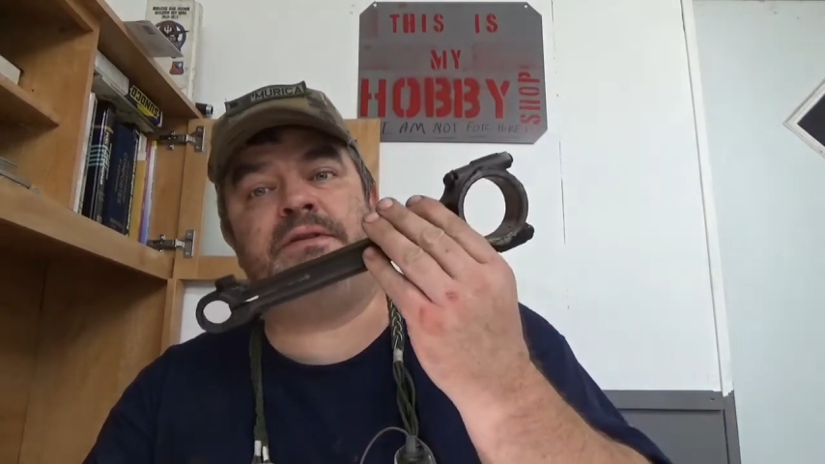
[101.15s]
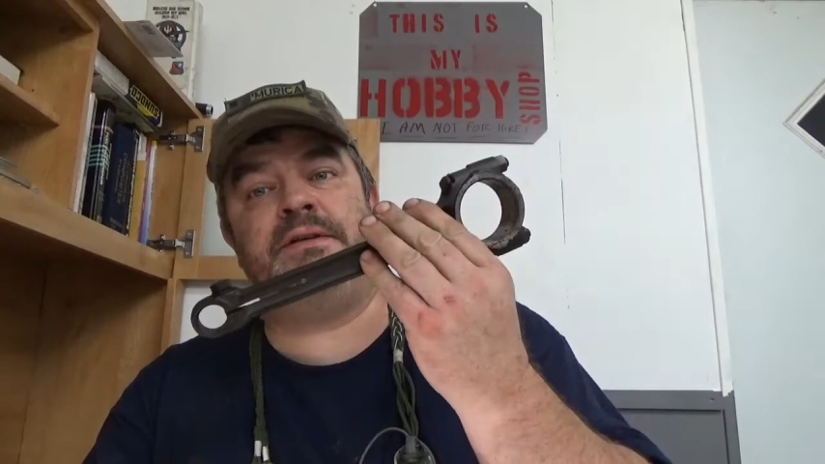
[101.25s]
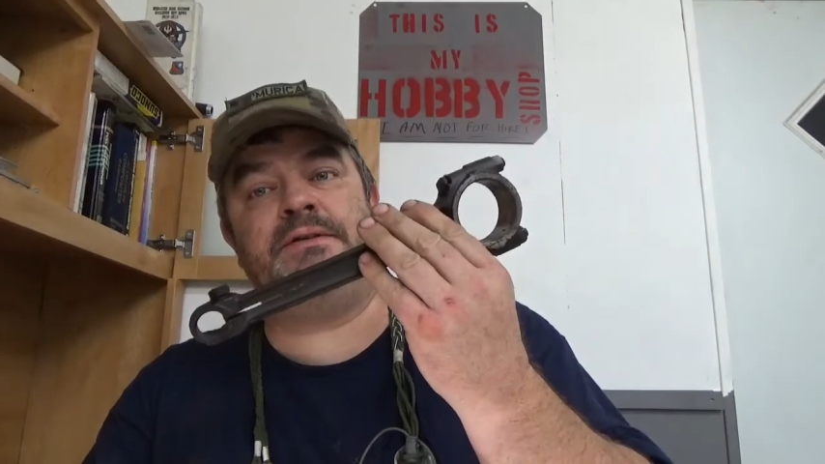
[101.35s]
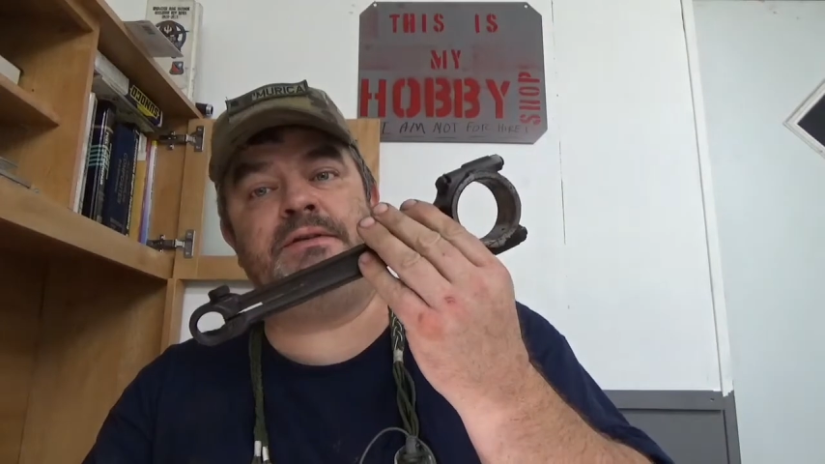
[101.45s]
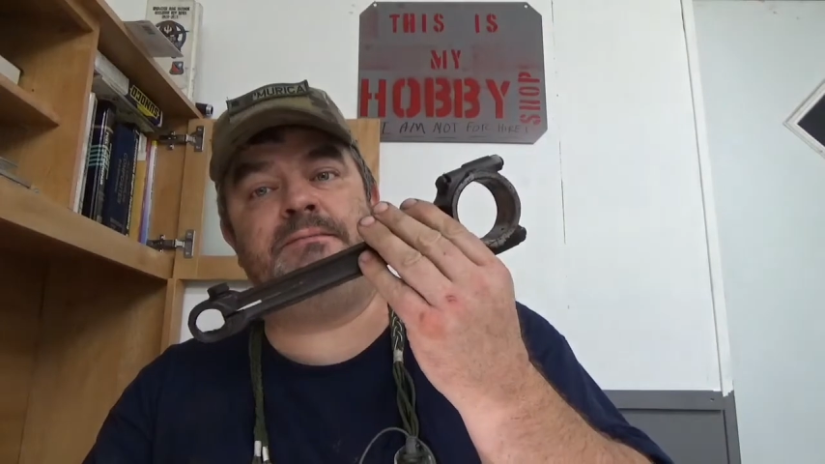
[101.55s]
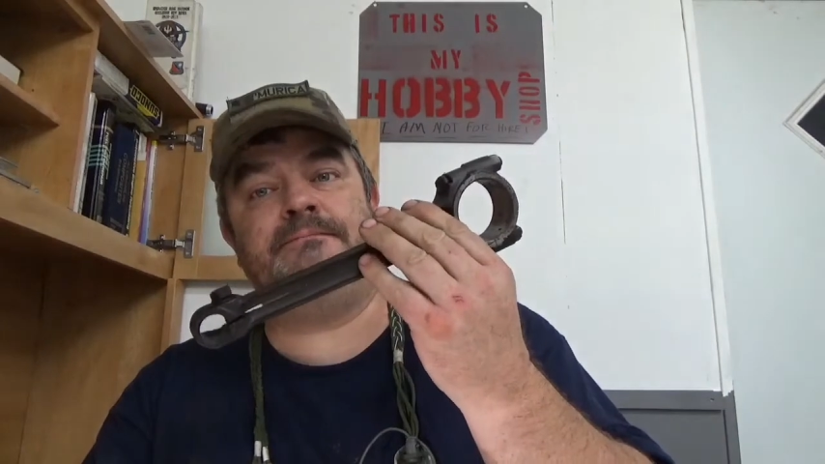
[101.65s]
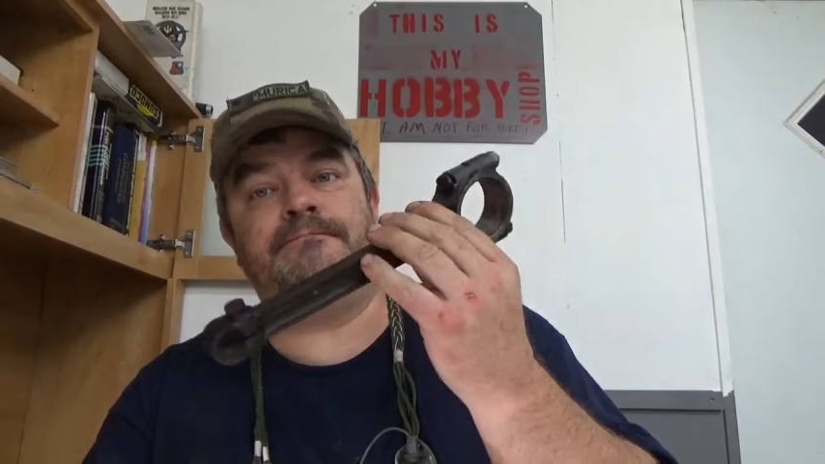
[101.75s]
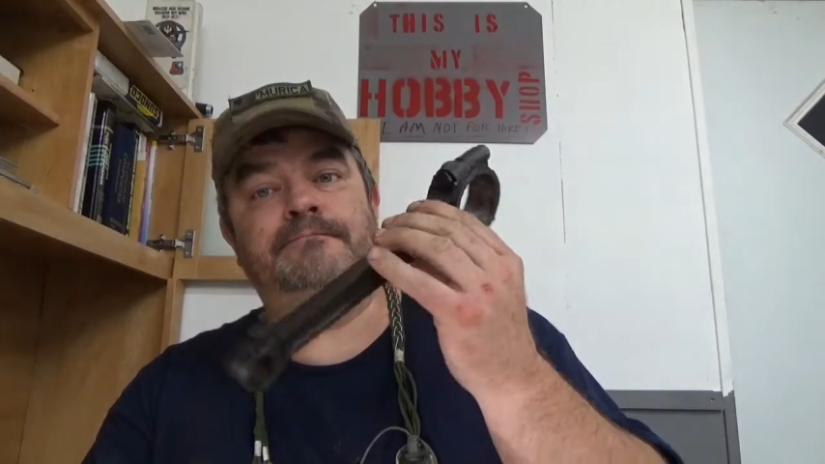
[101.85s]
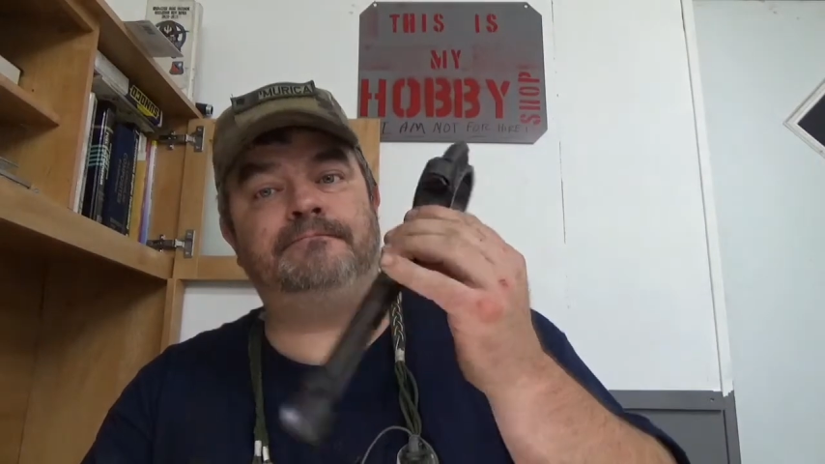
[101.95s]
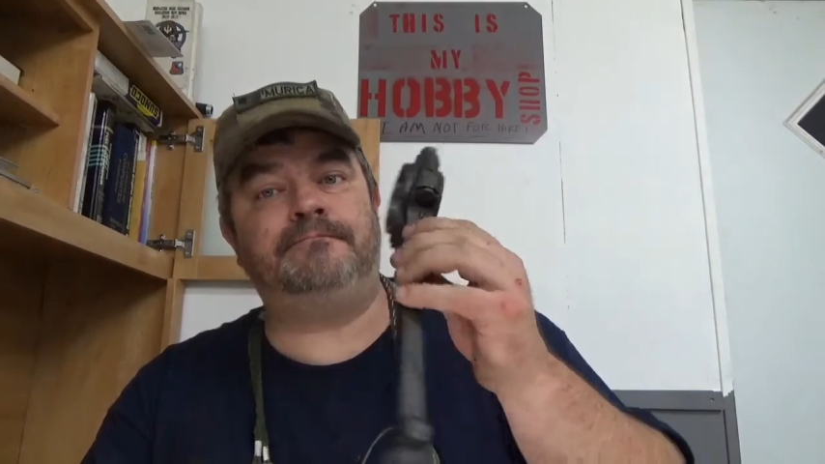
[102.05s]
engine,
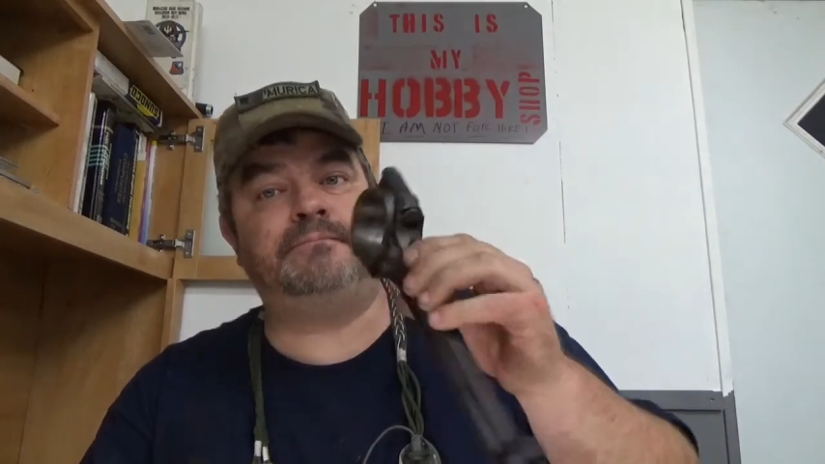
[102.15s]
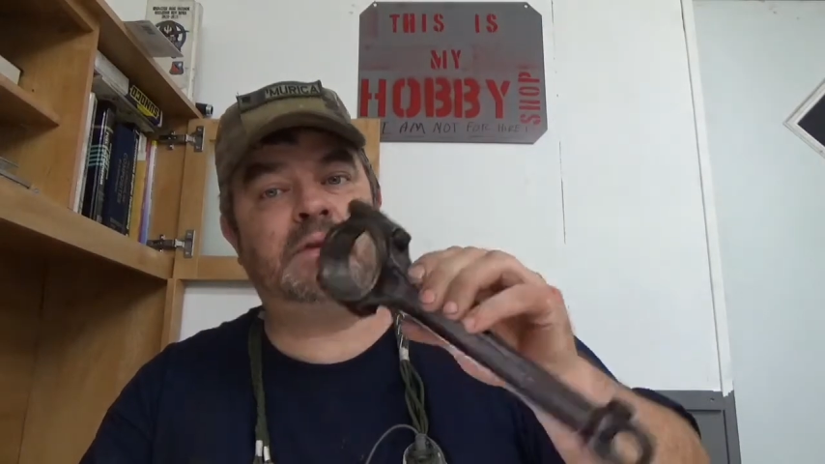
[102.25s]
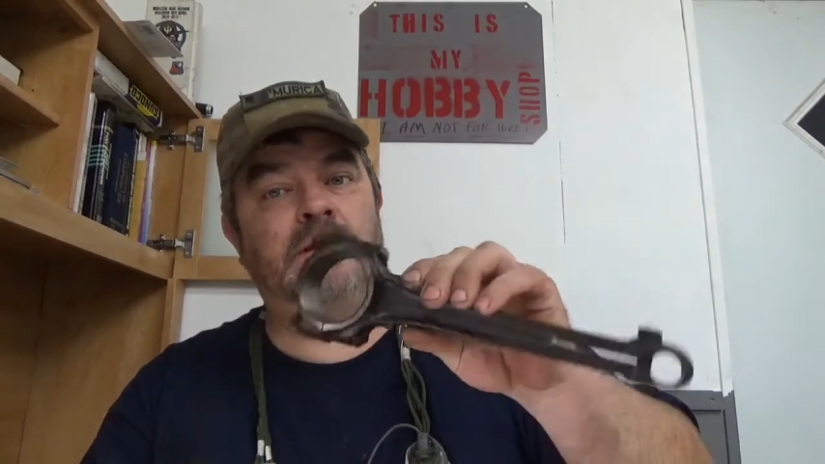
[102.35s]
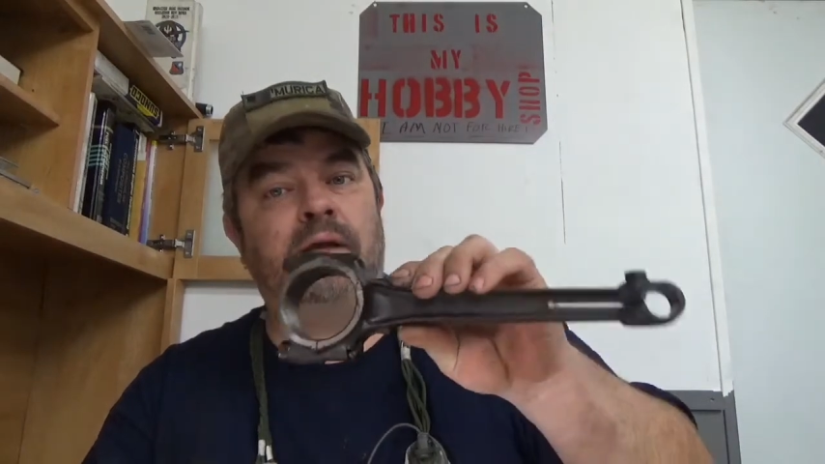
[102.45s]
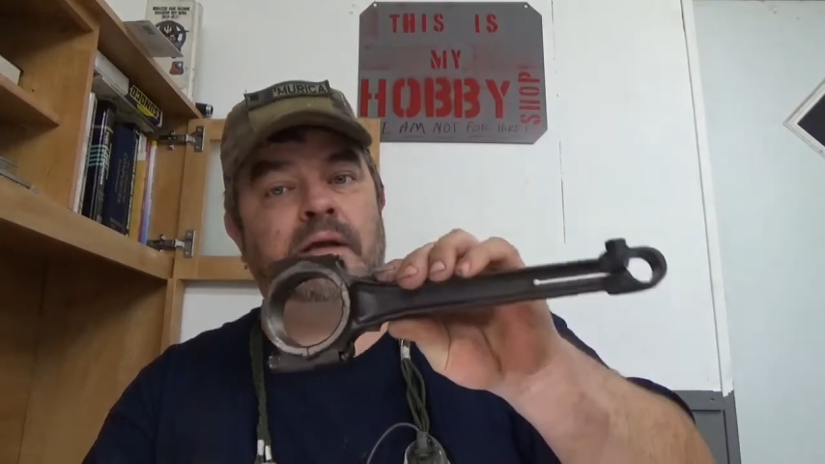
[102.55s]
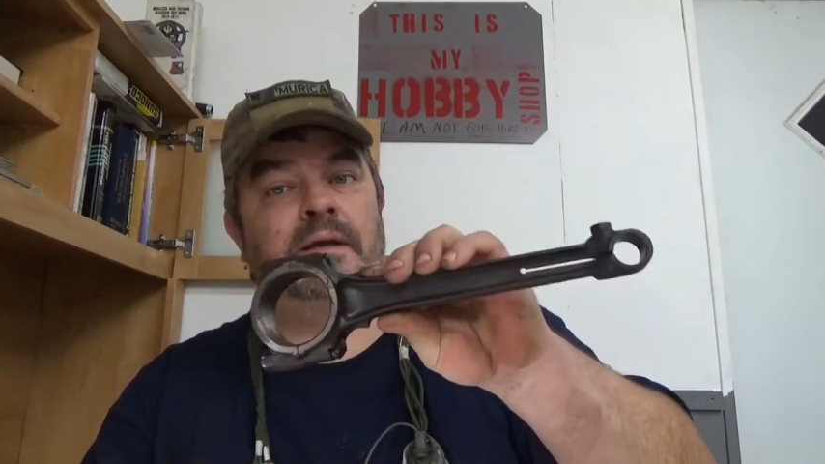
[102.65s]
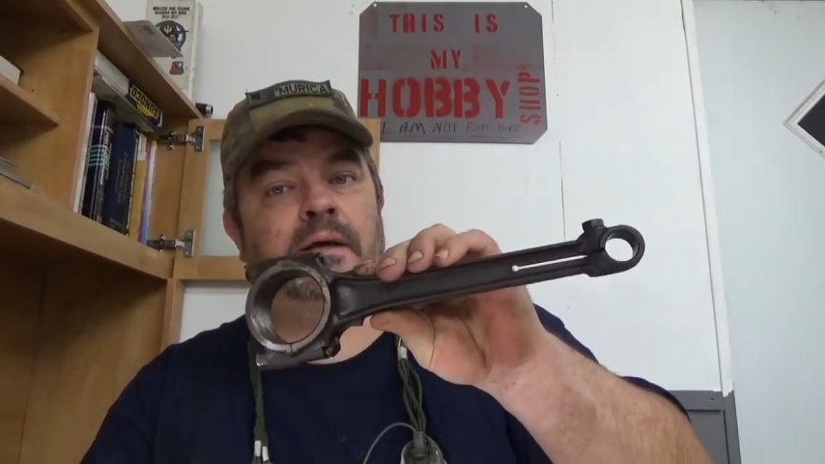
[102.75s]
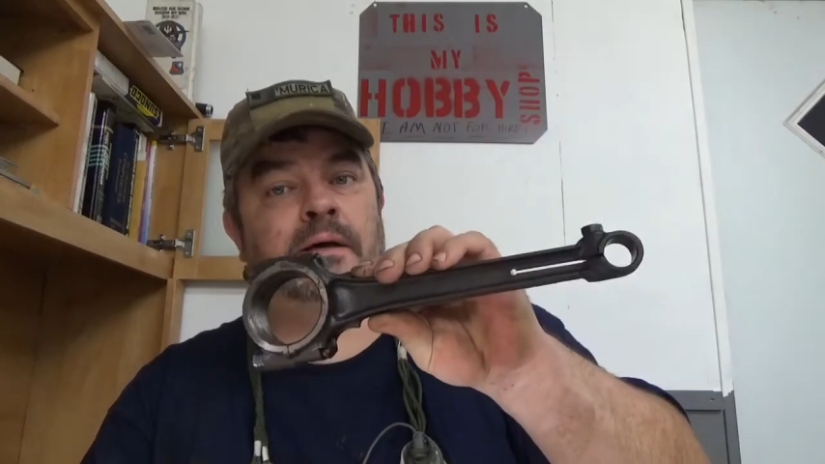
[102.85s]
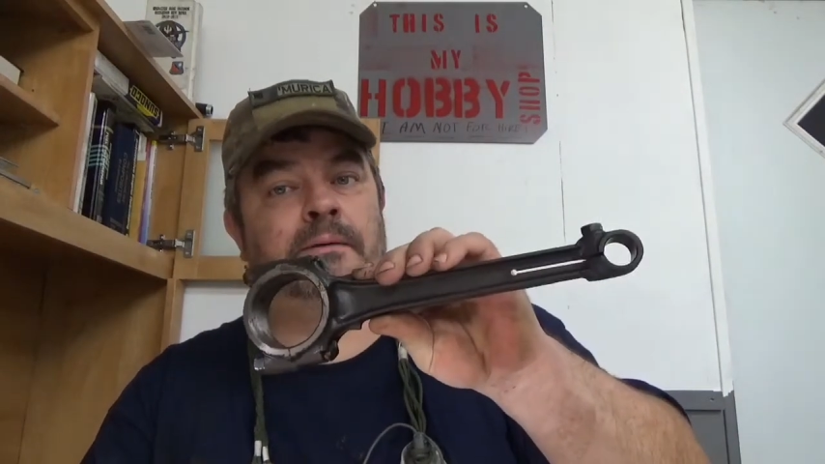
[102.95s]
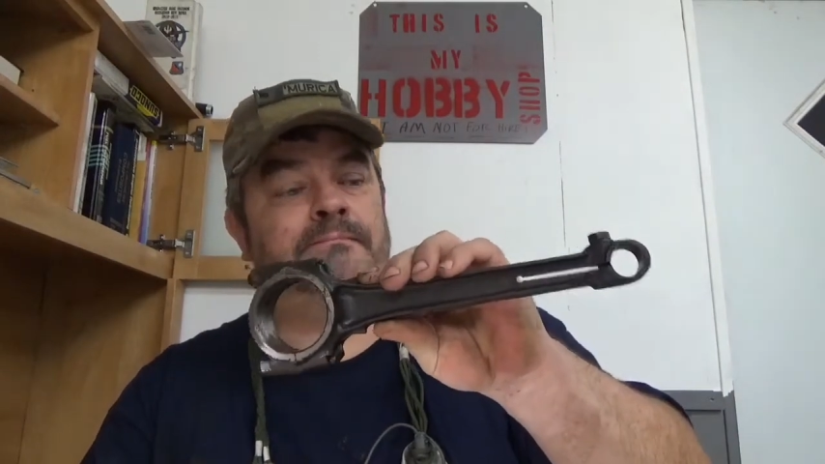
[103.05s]

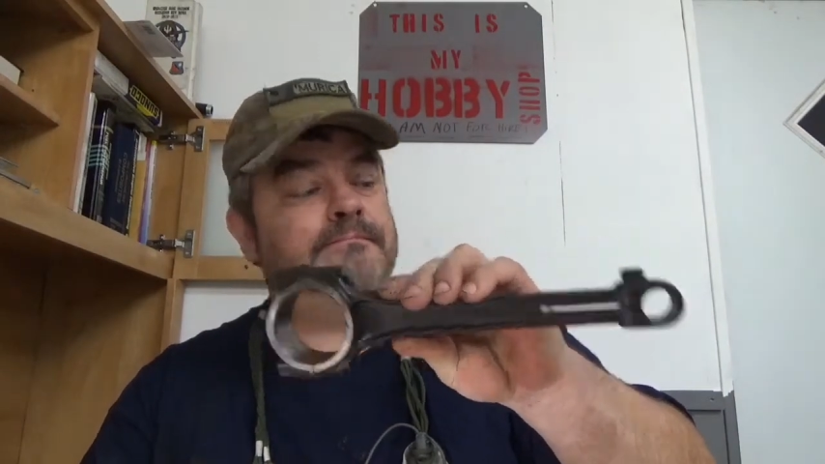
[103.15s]
and